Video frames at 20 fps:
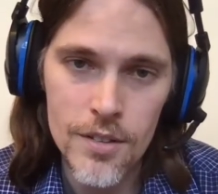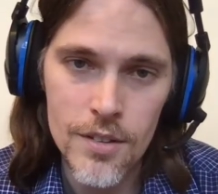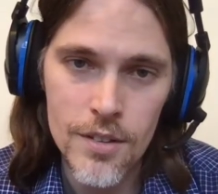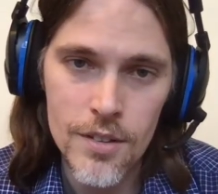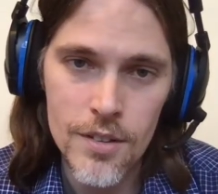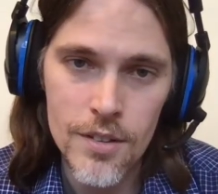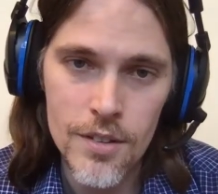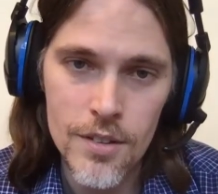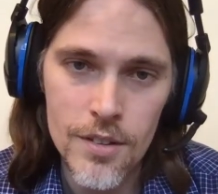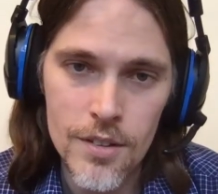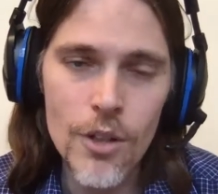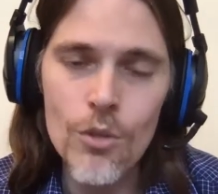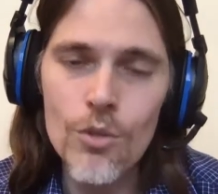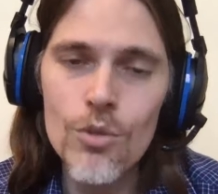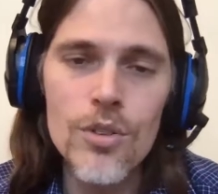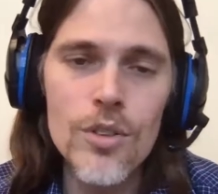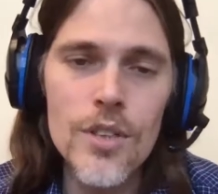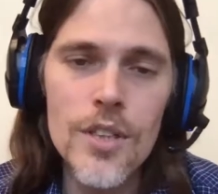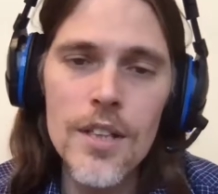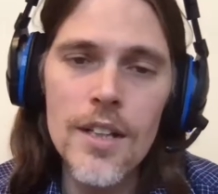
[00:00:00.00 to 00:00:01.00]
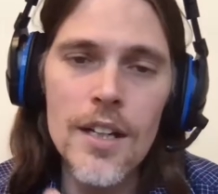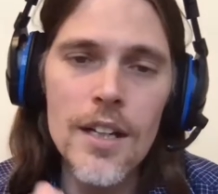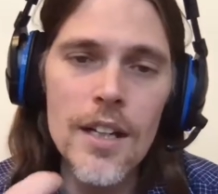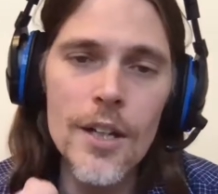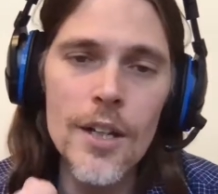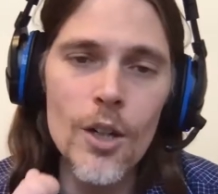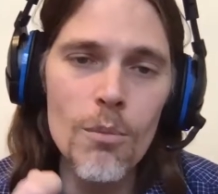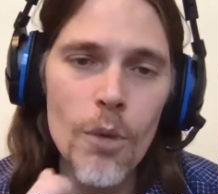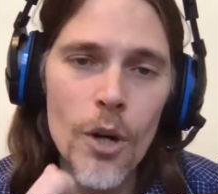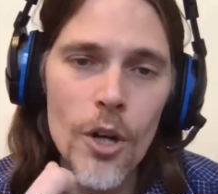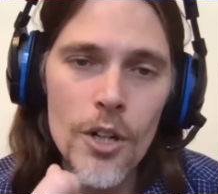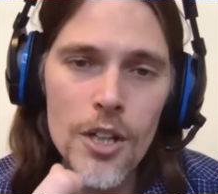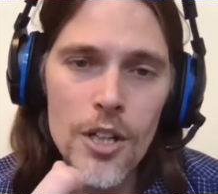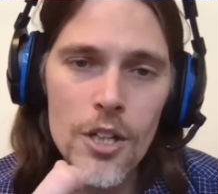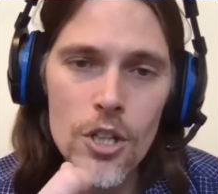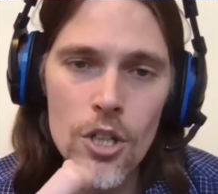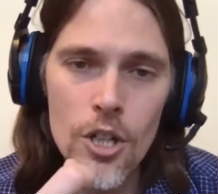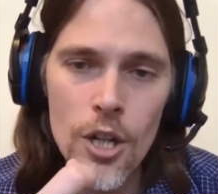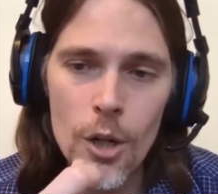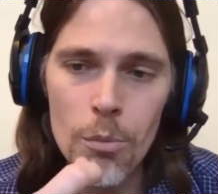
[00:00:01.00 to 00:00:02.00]
How can you steal a little market
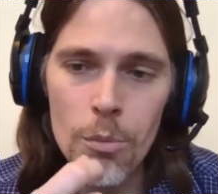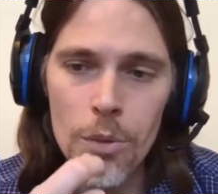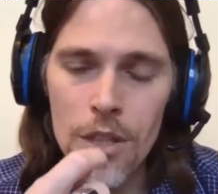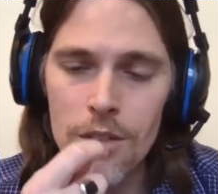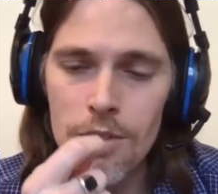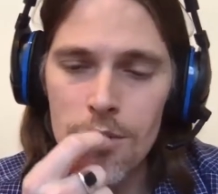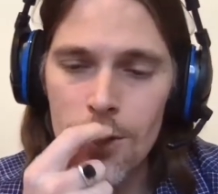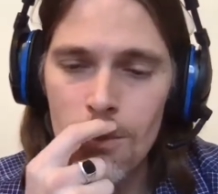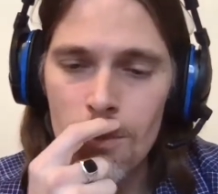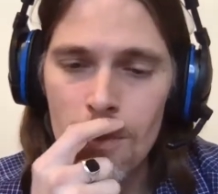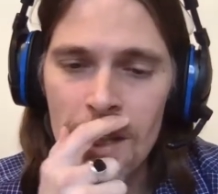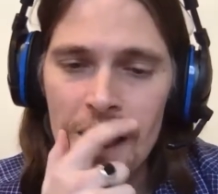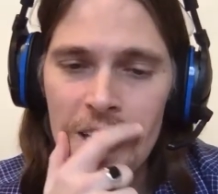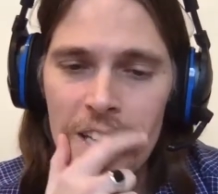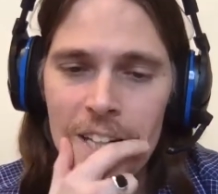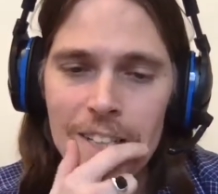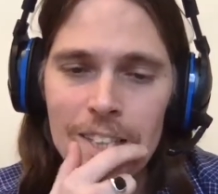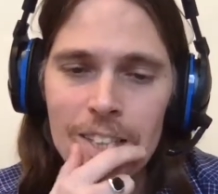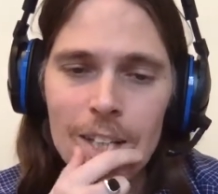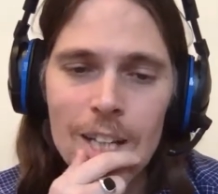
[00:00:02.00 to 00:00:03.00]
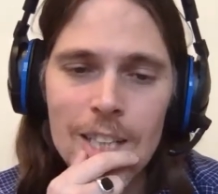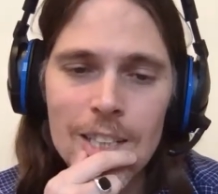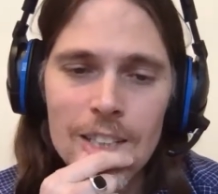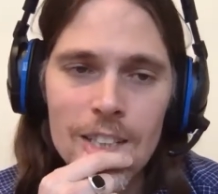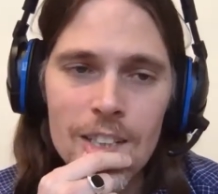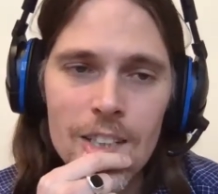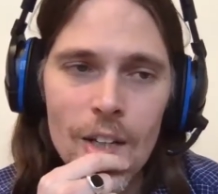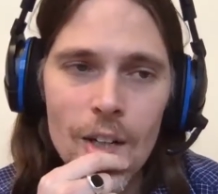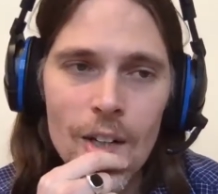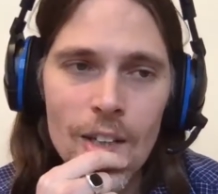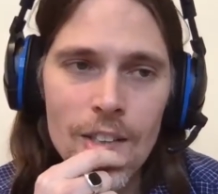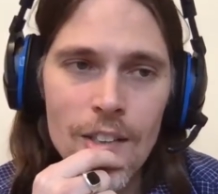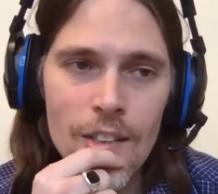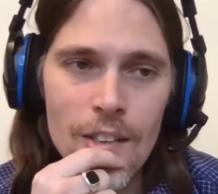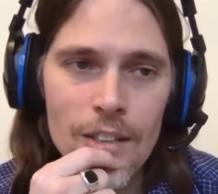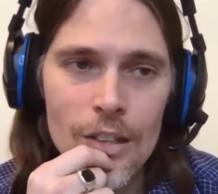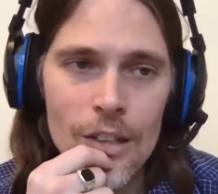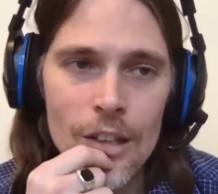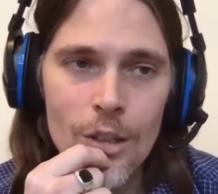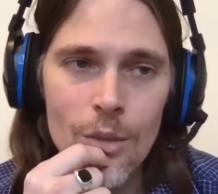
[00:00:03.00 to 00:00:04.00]
share? Because to me, as, you know, as, as
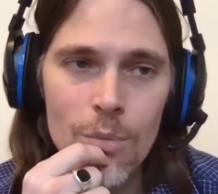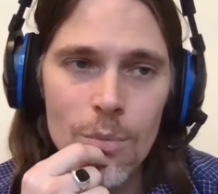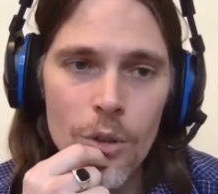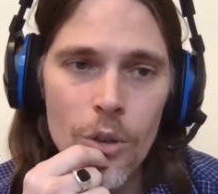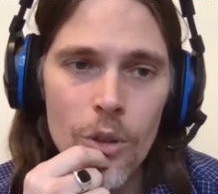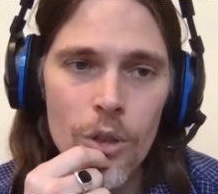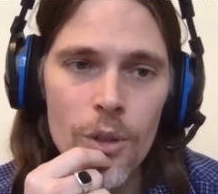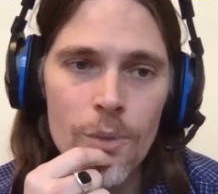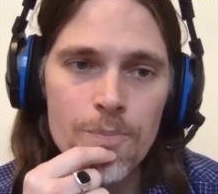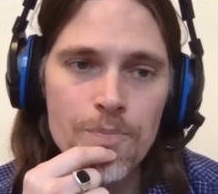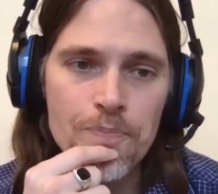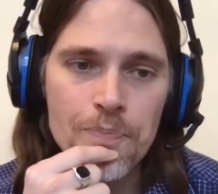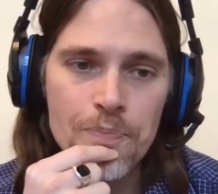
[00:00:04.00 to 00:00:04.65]
an entrepreneur,